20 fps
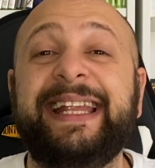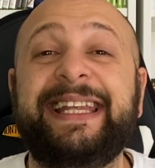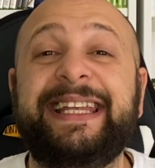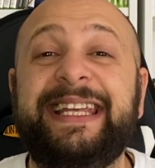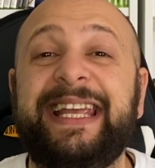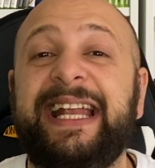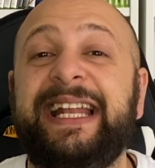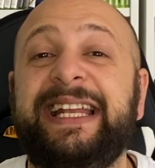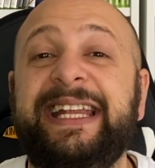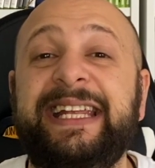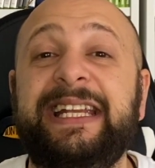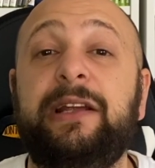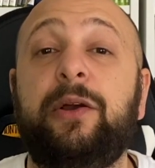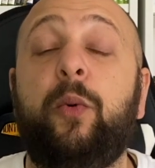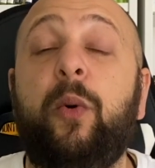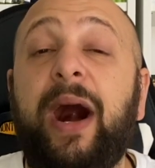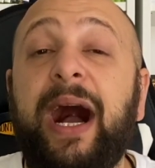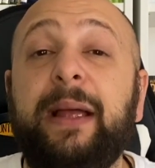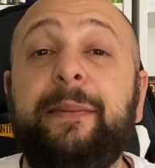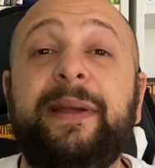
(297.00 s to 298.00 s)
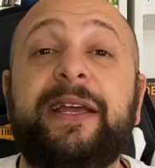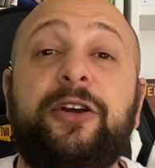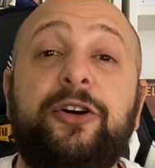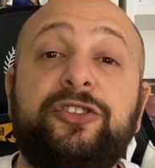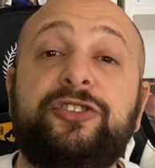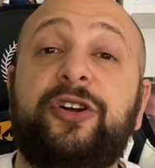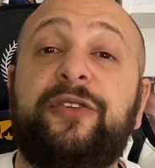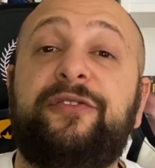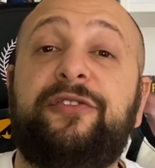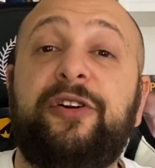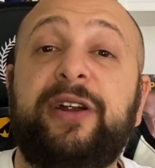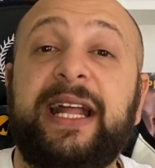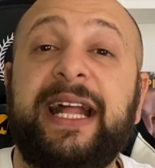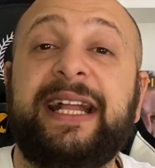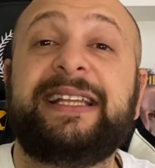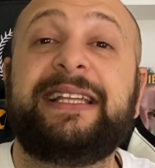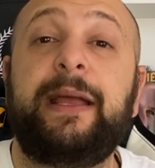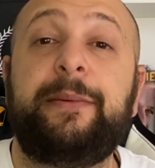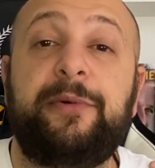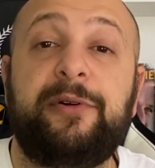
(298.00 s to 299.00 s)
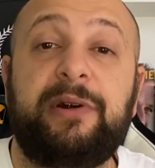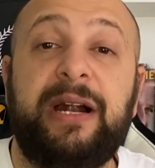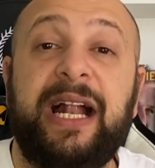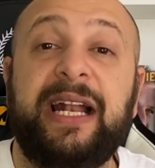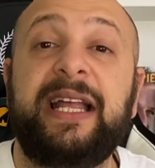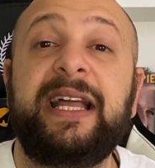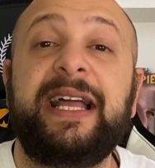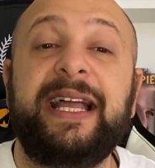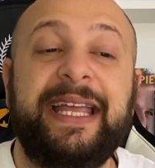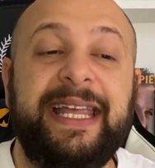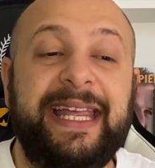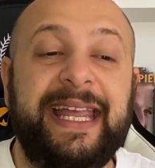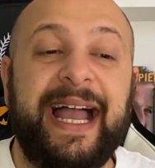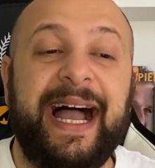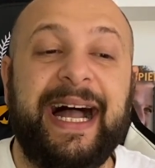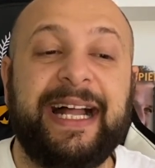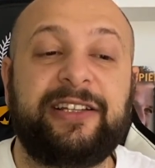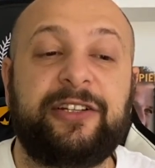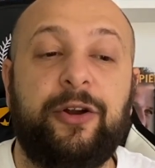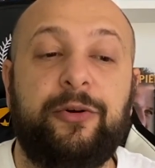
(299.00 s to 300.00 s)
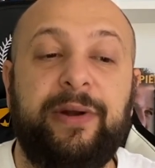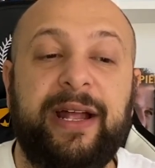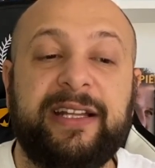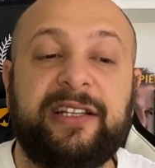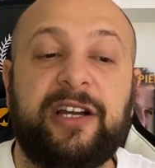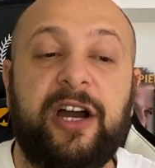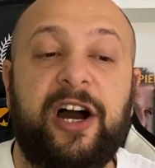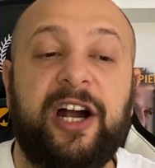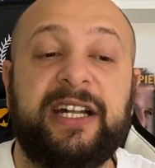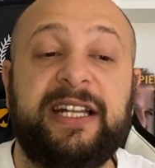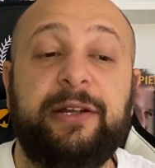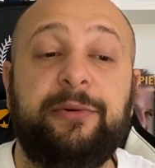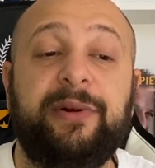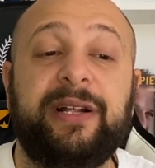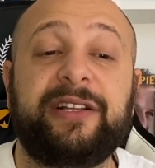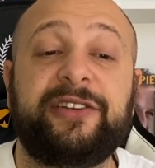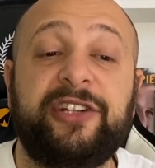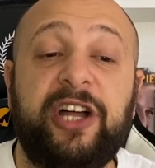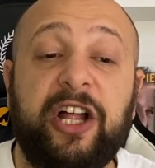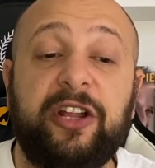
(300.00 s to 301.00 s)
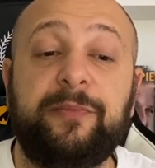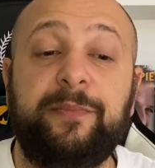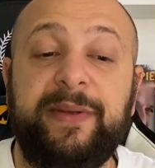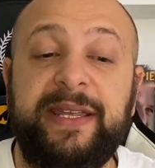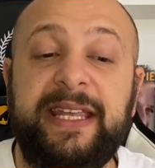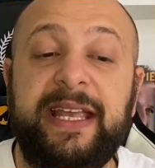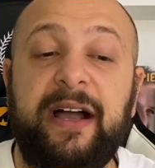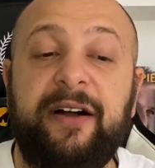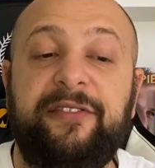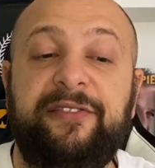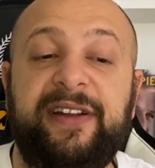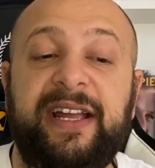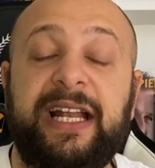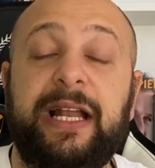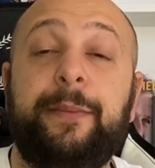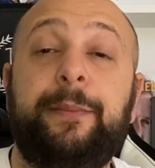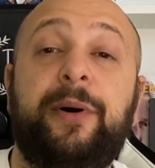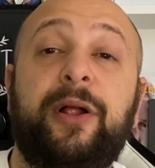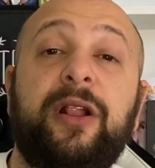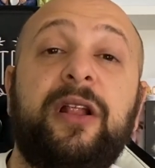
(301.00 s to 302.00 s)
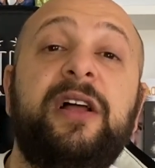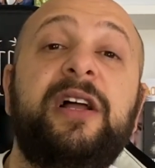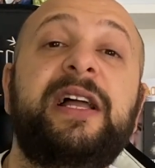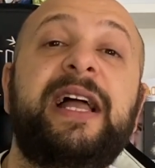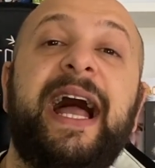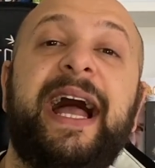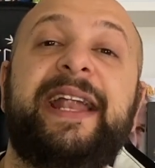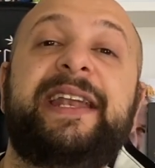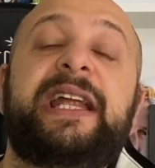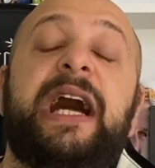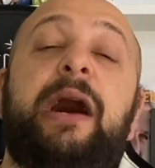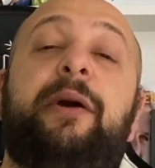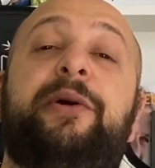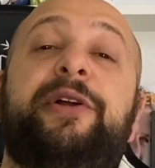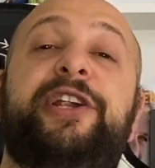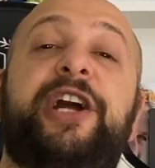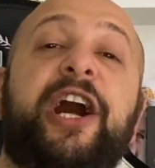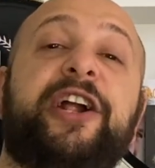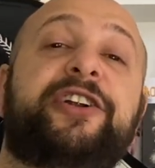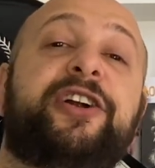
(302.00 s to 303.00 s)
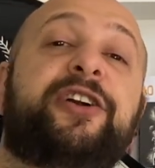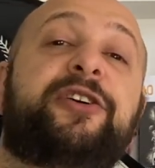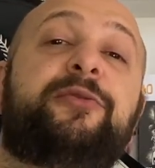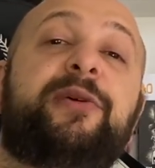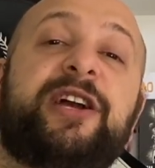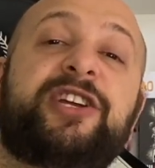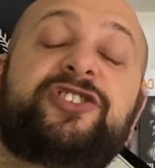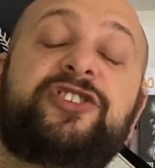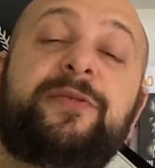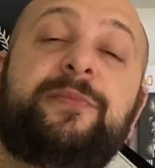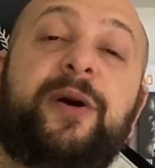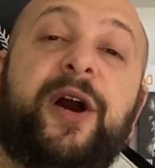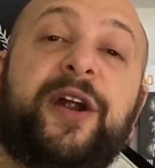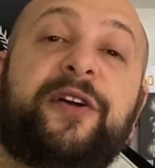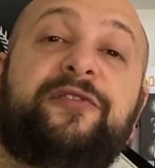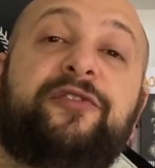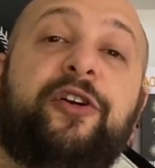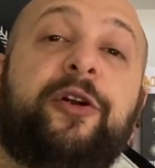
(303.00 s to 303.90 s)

Chiellini. Why? Because don't forget Demiral, he had a red card, he will not be available. And now another question mark for